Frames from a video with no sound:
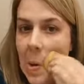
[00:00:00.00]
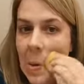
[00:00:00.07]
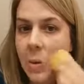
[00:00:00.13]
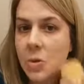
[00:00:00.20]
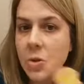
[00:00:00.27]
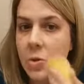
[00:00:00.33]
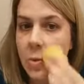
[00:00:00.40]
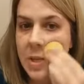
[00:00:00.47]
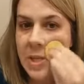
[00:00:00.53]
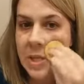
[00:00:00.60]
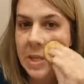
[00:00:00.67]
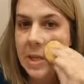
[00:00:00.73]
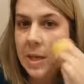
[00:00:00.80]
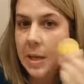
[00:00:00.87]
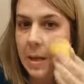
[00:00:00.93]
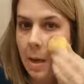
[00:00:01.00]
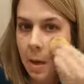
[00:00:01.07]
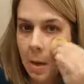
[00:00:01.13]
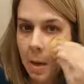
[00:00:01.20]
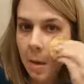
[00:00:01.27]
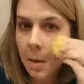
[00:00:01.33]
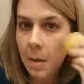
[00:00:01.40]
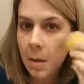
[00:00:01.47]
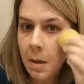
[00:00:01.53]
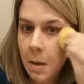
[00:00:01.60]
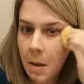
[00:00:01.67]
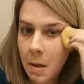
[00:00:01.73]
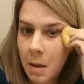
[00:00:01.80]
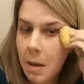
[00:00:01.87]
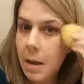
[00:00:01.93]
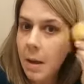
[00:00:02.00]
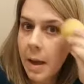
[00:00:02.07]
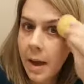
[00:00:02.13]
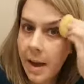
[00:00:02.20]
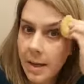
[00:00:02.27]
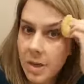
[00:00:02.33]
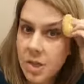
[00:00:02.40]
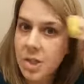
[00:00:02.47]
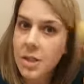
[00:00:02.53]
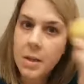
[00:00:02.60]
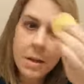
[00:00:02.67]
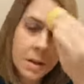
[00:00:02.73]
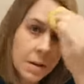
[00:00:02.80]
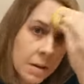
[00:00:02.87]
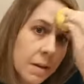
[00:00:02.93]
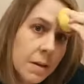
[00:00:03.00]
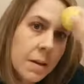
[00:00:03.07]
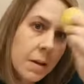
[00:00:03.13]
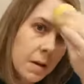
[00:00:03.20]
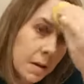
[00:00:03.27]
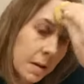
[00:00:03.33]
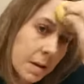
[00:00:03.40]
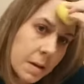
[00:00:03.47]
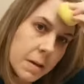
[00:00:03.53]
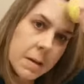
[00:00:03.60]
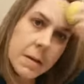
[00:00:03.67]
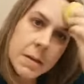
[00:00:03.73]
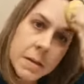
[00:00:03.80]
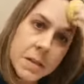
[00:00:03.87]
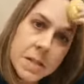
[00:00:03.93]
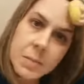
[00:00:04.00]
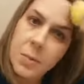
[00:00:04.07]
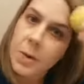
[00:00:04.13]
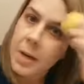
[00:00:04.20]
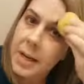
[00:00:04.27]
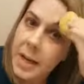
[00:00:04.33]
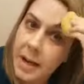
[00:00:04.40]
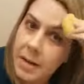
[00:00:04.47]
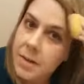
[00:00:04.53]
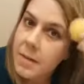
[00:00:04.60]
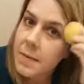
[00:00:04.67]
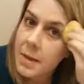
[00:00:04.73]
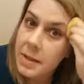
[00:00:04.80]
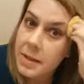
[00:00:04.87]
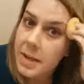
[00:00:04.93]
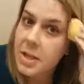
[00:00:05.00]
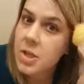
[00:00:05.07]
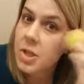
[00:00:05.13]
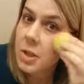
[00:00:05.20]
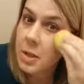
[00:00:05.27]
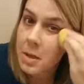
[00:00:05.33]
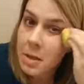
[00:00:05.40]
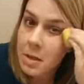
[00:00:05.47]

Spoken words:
A little twisting action, spreading out the foundation.